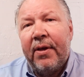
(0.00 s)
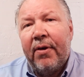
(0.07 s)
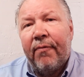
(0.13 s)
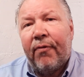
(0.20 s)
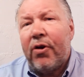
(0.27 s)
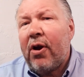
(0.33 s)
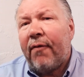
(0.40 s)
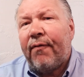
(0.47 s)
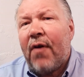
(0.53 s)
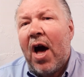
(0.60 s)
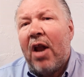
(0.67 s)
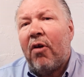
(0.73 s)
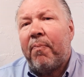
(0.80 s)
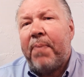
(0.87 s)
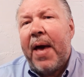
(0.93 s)
For your
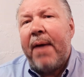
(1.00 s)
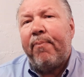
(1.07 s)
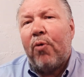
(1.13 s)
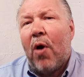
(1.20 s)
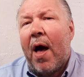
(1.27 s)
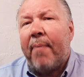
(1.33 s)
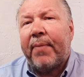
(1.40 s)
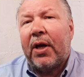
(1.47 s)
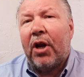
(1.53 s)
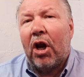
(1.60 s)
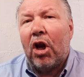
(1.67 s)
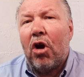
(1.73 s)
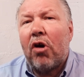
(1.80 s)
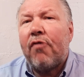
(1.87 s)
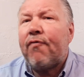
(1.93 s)
final paper, I'm going to
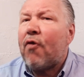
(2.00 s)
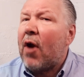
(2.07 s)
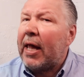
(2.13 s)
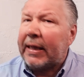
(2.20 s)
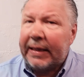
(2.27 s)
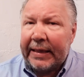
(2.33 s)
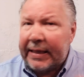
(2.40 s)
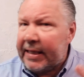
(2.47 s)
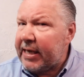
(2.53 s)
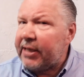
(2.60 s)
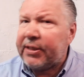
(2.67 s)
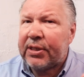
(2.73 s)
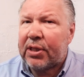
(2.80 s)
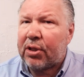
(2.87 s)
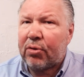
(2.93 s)
look for at
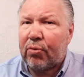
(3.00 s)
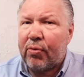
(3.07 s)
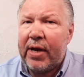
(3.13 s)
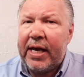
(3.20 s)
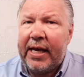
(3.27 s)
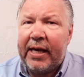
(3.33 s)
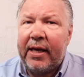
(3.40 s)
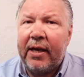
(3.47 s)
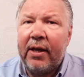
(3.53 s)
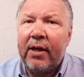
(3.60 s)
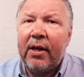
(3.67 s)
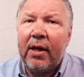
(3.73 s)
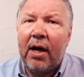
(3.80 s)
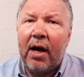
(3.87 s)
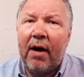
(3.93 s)
least three
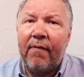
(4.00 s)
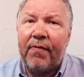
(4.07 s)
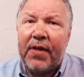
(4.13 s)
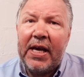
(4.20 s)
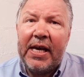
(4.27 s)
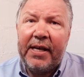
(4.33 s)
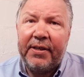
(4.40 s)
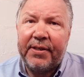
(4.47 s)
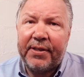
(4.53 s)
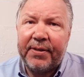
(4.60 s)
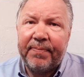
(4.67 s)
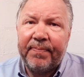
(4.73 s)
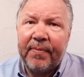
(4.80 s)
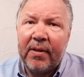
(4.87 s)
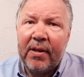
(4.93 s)
of
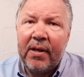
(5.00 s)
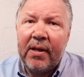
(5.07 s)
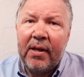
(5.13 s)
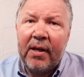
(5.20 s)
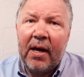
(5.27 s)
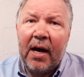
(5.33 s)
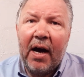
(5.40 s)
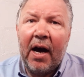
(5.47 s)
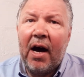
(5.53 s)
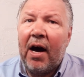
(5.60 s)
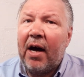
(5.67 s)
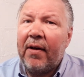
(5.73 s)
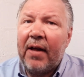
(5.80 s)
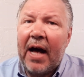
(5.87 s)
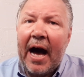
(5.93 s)
these.
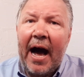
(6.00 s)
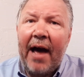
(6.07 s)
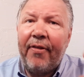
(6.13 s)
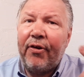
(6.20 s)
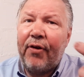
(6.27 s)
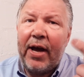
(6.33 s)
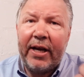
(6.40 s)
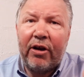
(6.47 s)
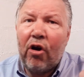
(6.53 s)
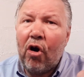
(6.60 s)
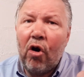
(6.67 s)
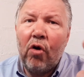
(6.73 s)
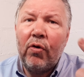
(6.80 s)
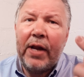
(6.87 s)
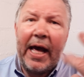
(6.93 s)
Either a
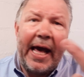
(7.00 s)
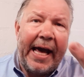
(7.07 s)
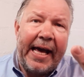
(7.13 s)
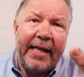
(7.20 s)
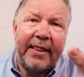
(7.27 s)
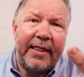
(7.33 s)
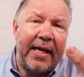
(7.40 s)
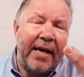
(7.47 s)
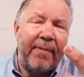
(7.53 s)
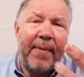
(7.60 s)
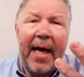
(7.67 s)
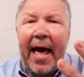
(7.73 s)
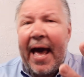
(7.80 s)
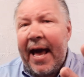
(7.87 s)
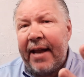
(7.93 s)
code, a theme,
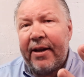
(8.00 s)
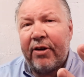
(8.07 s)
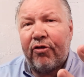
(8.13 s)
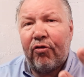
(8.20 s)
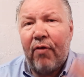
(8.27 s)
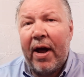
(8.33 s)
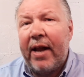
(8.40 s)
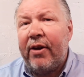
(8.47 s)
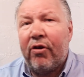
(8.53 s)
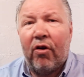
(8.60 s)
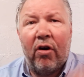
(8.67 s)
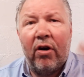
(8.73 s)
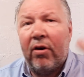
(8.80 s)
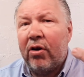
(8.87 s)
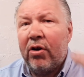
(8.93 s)
and a trend,
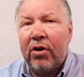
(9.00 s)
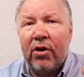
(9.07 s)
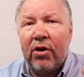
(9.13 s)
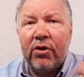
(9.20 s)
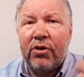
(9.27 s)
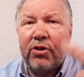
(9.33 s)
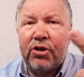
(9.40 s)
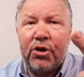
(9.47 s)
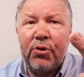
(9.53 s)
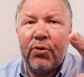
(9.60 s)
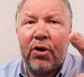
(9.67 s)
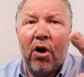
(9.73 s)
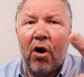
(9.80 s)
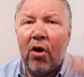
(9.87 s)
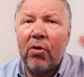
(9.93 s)
or two
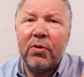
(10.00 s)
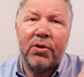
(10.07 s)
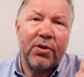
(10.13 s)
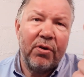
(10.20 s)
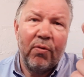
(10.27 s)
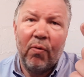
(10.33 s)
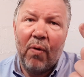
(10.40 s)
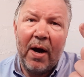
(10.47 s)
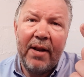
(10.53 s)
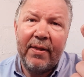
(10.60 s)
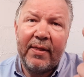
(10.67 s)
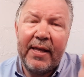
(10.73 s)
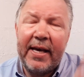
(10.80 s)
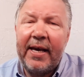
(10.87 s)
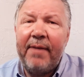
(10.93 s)
codes, one
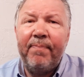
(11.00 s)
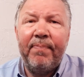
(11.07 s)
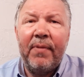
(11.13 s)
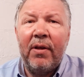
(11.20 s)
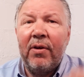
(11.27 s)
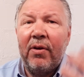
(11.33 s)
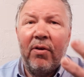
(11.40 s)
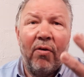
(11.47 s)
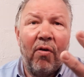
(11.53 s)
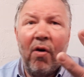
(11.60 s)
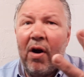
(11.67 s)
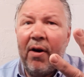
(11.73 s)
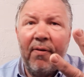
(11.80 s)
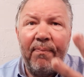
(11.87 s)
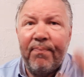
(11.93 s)
theme,
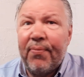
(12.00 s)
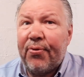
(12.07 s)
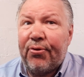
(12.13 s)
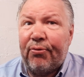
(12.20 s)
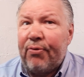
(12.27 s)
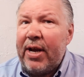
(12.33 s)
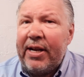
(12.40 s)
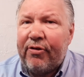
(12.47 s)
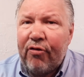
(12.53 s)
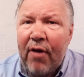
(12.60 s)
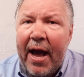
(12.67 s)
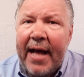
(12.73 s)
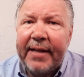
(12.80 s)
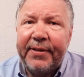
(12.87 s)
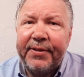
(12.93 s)
or three
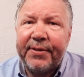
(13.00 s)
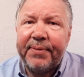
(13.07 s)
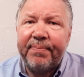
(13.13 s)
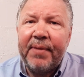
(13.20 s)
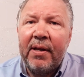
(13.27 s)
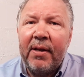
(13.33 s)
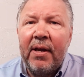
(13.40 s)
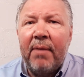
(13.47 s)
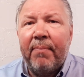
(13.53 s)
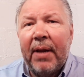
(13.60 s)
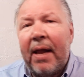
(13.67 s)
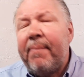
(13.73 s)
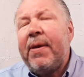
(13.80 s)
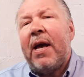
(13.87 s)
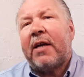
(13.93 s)
trends. But
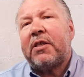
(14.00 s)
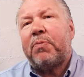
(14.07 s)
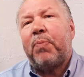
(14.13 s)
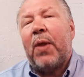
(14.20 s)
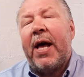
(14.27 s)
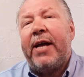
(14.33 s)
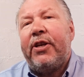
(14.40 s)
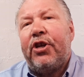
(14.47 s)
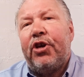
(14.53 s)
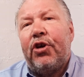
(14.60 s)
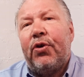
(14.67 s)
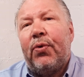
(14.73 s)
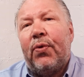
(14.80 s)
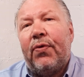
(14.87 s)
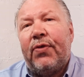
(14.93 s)
let me explain to
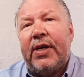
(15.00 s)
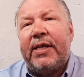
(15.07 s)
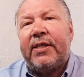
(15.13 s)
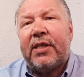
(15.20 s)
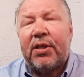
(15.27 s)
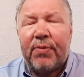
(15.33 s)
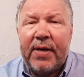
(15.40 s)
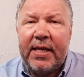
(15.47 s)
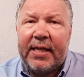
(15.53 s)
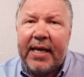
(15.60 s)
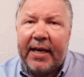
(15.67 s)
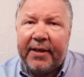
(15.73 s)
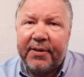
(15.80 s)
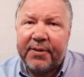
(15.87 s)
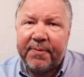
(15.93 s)
you these three
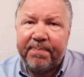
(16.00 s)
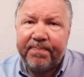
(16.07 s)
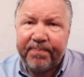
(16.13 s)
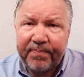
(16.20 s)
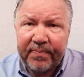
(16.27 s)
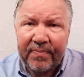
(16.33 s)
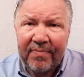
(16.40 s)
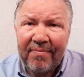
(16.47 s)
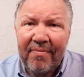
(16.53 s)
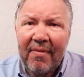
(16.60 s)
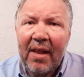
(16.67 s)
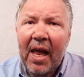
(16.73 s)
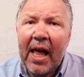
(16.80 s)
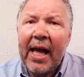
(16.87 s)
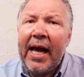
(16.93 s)
things.
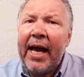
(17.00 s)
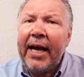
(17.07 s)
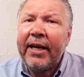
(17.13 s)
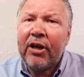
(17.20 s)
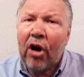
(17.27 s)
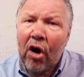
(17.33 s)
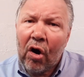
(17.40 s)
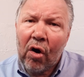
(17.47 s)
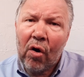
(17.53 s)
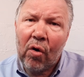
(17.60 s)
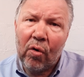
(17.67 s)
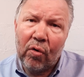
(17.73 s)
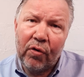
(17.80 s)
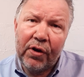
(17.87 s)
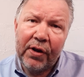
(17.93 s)
A
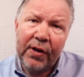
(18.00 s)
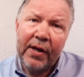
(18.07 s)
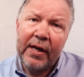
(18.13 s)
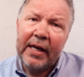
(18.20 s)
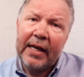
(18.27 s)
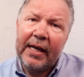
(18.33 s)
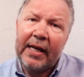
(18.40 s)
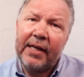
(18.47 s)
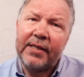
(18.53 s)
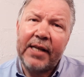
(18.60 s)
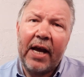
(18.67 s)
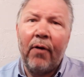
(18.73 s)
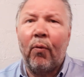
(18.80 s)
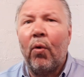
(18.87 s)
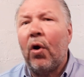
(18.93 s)
code is
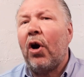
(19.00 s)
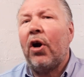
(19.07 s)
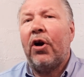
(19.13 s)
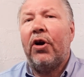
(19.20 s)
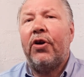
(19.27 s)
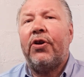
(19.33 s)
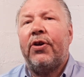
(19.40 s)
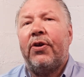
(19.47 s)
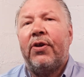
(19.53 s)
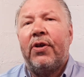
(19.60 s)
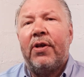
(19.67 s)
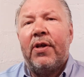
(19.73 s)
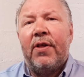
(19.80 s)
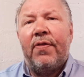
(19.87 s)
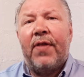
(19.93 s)
a word
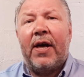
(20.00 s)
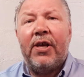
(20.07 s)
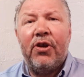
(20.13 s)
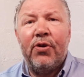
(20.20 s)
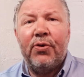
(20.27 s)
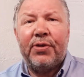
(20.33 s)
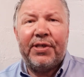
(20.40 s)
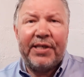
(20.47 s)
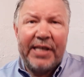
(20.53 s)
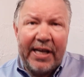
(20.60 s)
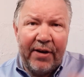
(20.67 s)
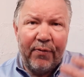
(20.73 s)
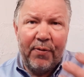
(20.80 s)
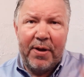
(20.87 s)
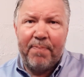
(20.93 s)
that you
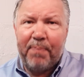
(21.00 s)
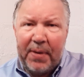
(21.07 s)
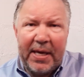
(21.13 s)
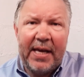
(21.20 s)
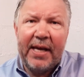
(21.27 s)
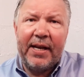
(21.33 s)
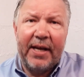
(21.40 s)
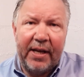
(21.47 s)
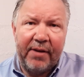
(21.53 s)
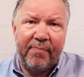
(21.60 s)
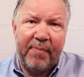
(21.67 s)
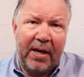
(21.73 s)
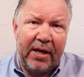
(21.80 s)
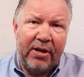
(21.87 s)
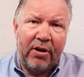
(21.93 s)
see repeated
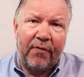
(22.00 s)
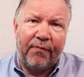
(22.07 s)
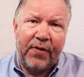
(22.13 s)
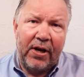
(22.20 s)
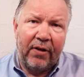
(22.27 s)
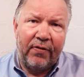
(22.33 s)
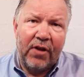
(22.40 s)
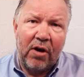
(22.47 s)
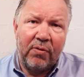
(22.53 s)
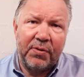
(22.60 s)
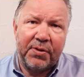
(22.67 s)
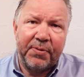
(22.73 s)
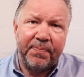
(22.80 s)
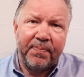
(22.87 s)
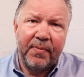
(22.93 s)
in your field
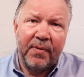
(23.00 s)
notes.